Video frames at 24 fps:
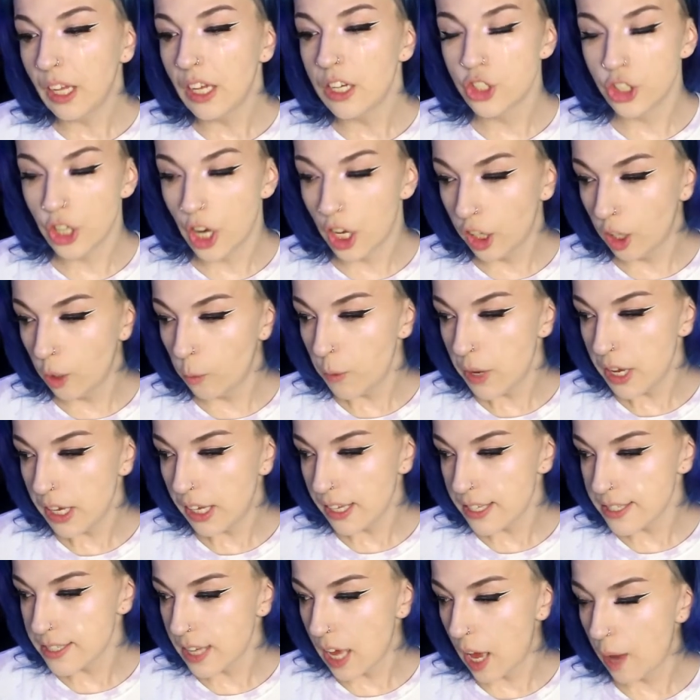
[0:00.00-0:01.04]
Giallo week
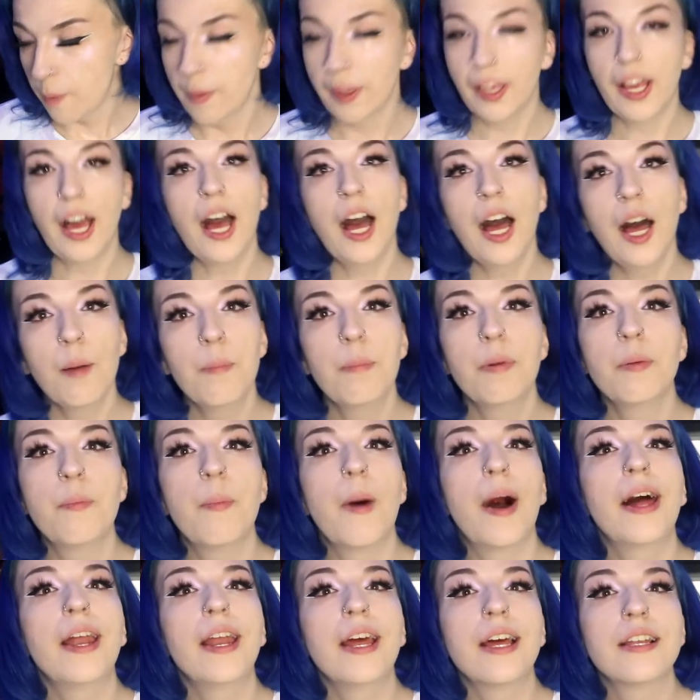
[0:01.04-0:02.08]
is coming up,
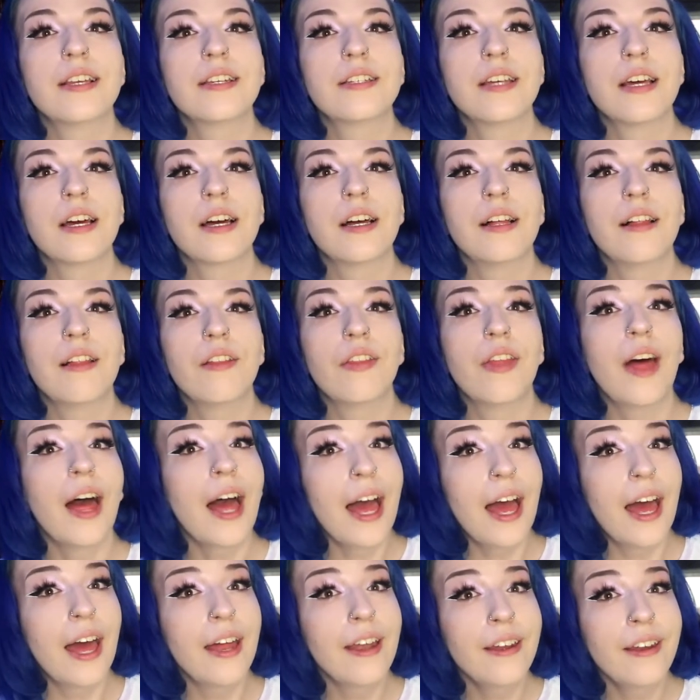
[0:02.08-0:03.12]
but until
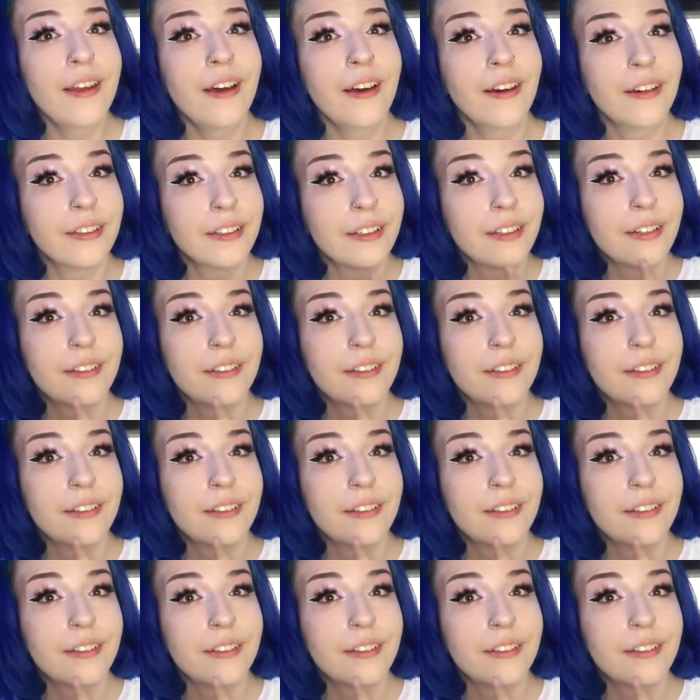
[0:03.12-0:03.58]
then,